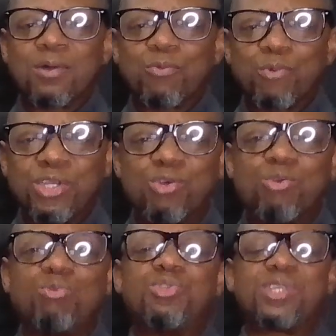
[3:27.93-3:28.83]
we
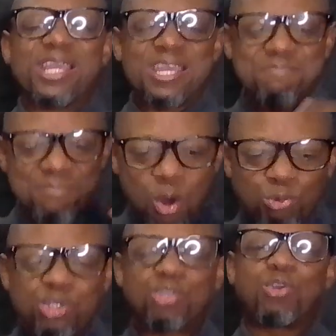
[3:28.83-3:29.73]
use
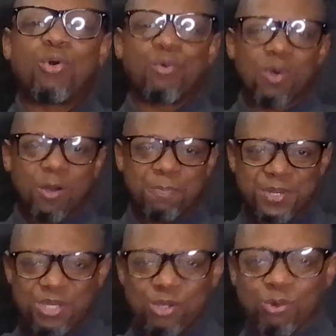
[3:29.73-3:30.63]
emotional
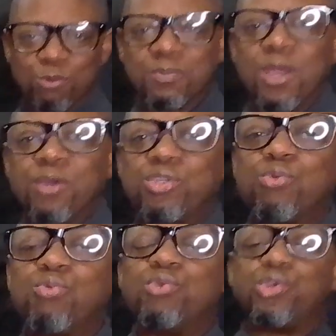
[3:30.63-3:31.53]
appeal
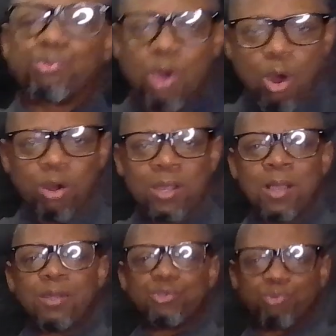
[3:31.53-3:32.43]
to draw
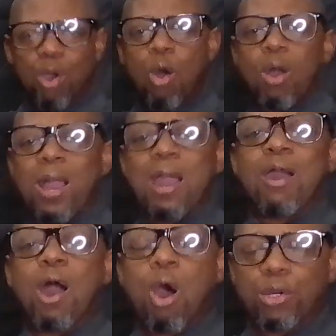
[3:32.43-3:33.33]

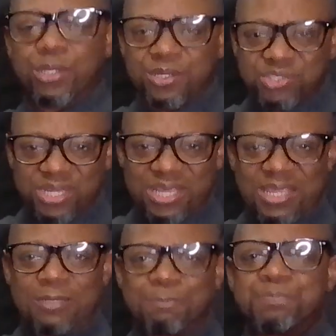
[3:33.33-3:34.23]
our audience
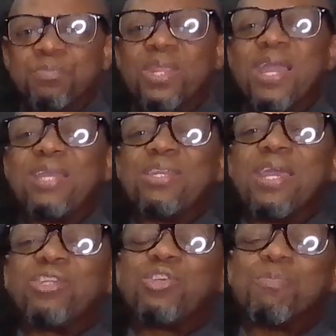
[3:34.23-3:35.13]
in,
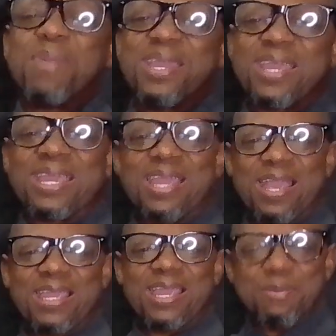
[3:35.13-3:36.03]
and to make
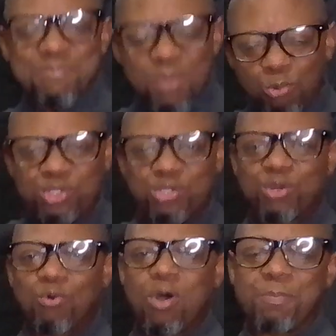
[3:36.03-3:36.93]
a
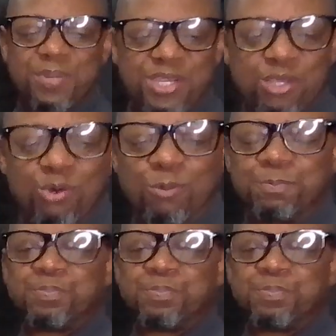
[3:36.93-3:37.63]
emotional appeal